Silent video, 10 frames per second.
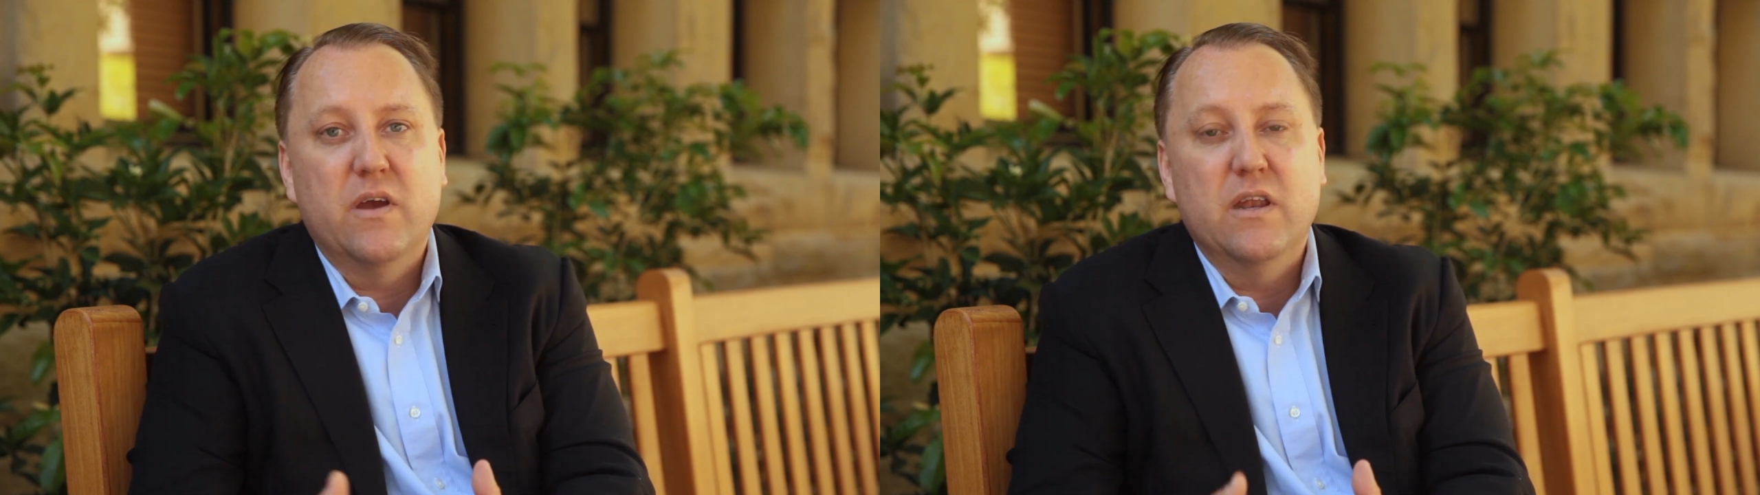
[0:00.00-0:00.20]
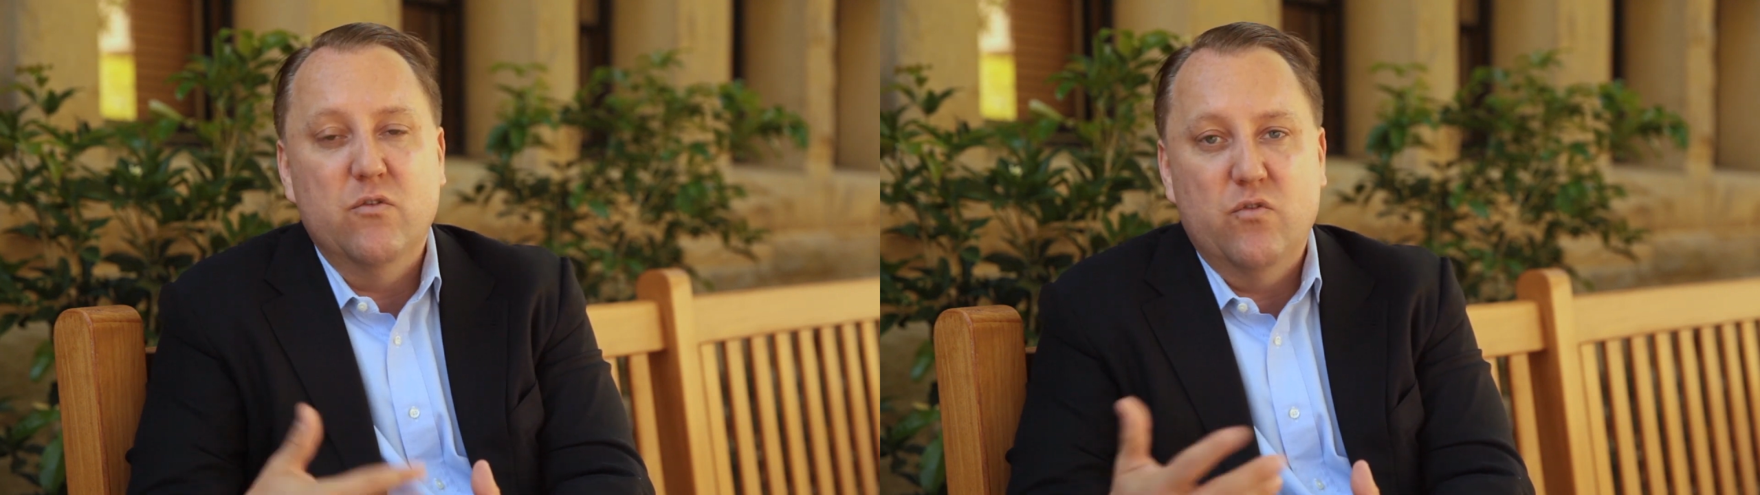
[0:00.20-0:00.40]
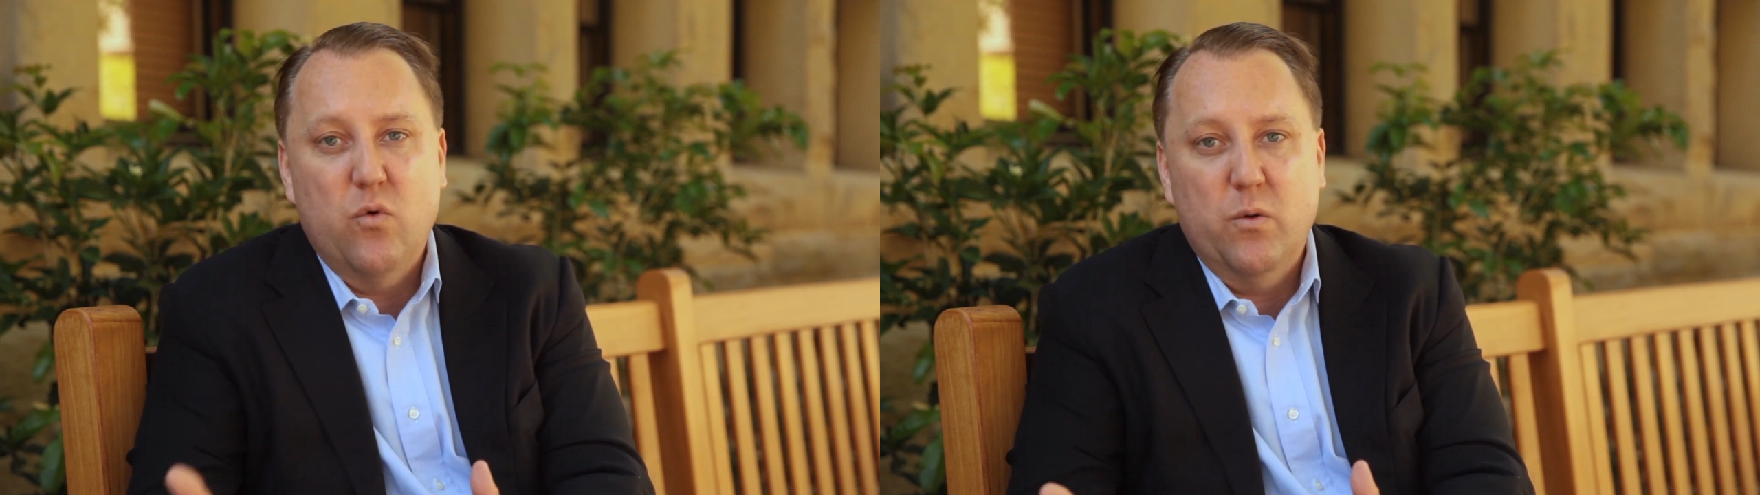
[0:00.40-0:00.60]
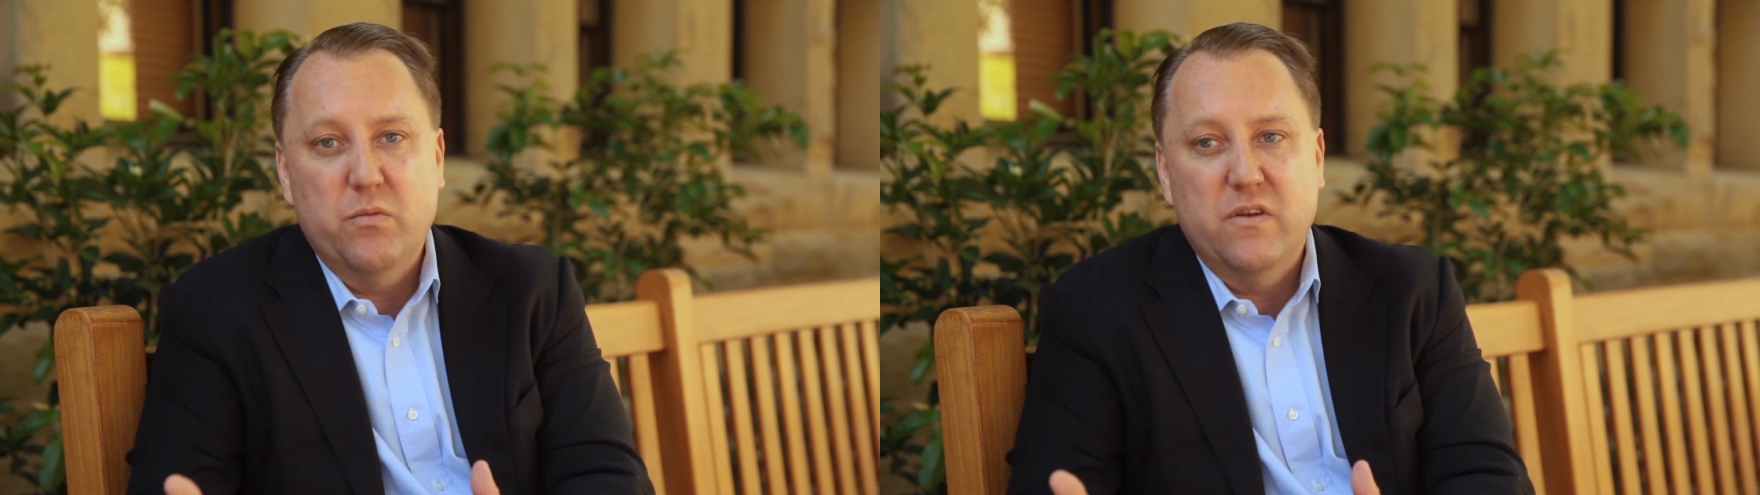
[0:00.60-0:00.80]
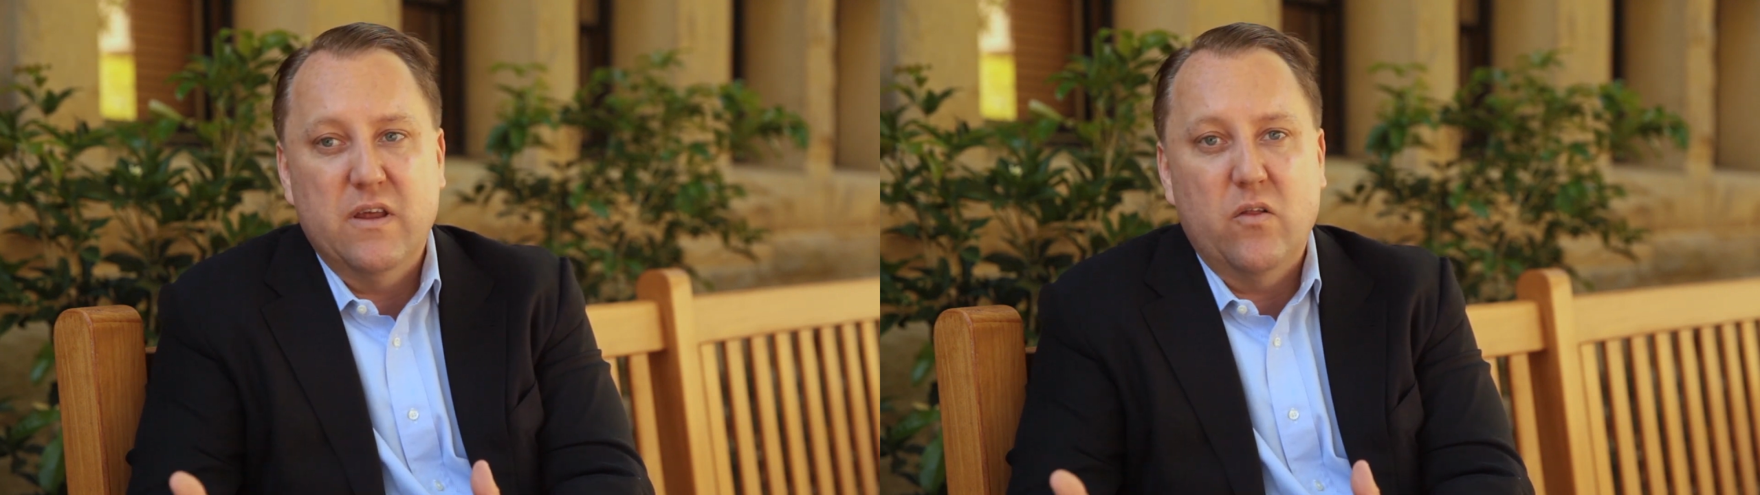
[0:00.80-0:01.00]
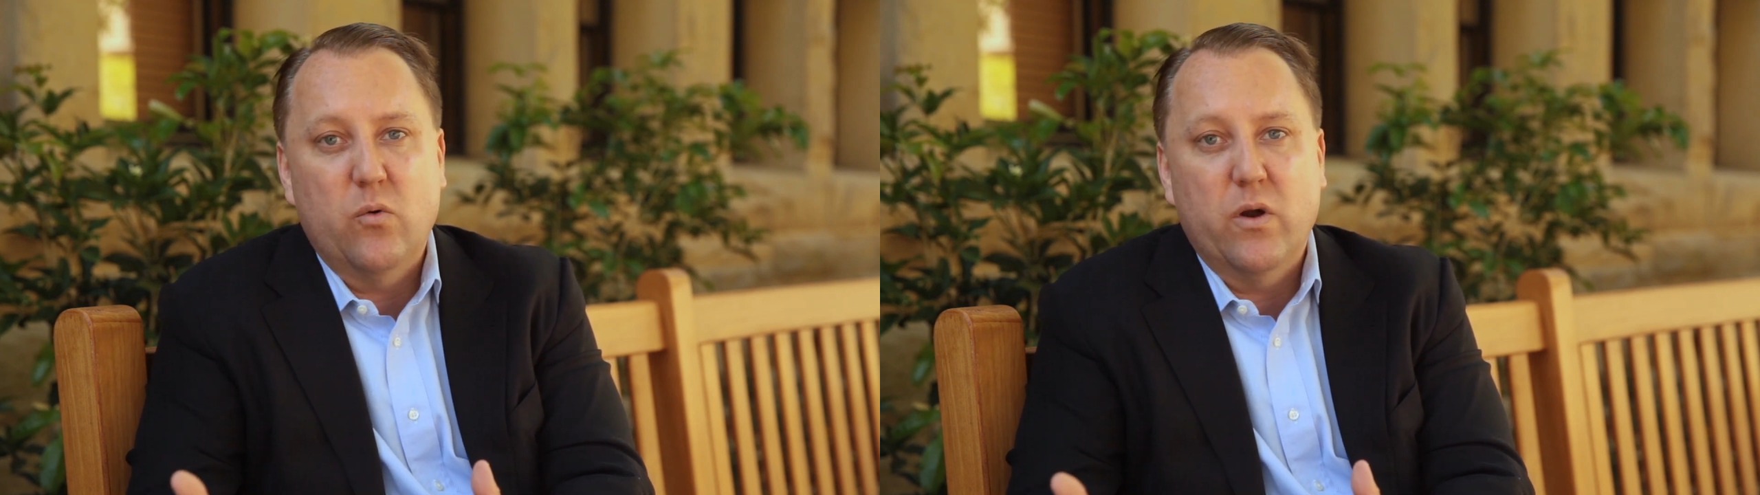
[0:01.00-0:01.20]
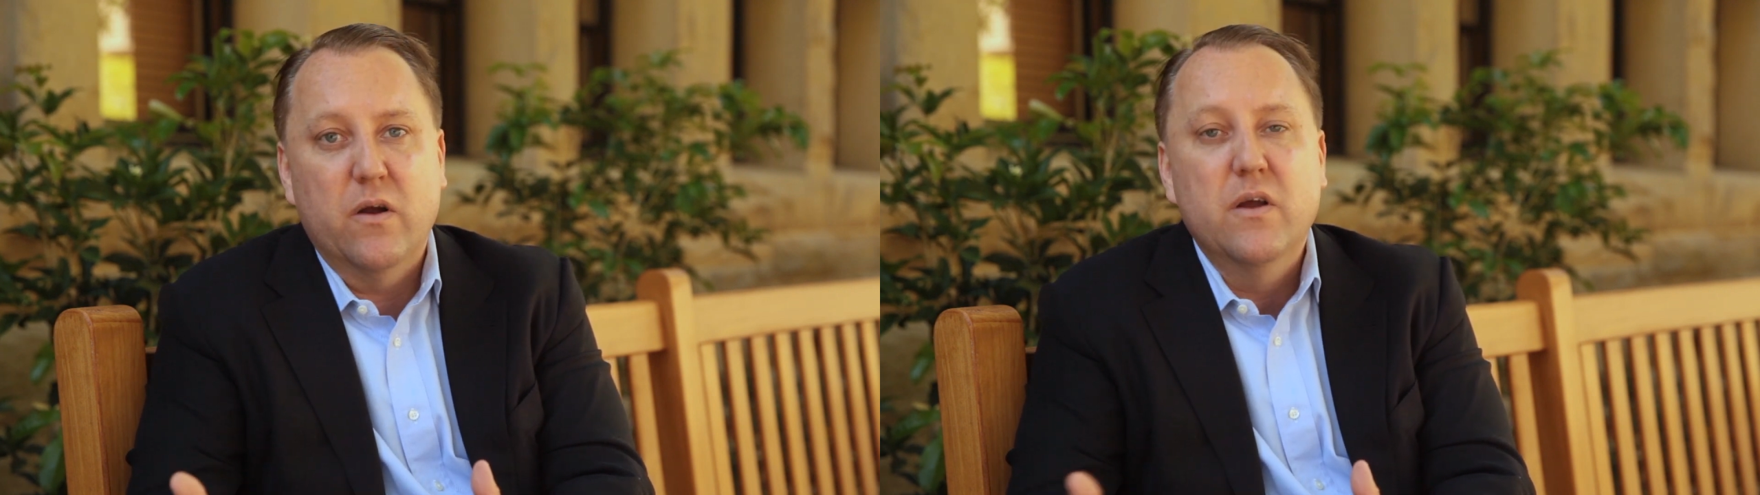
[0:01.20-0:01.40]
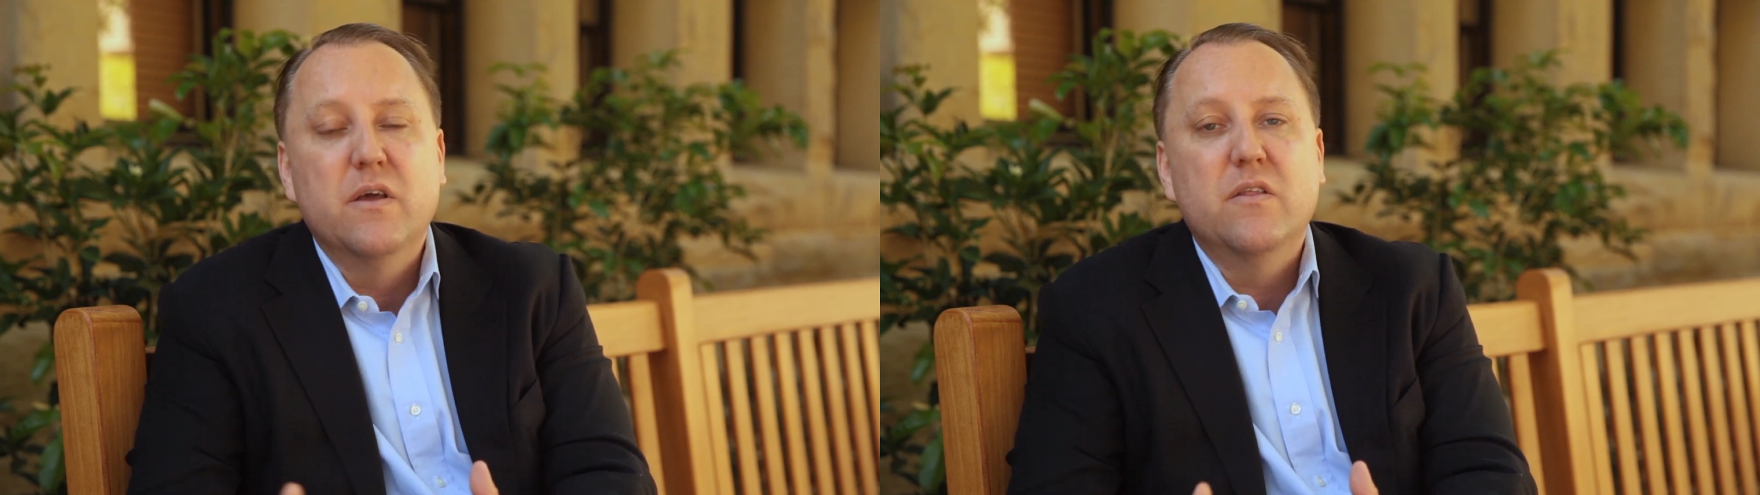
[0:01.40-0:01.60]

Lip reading: and you formed in Delaware,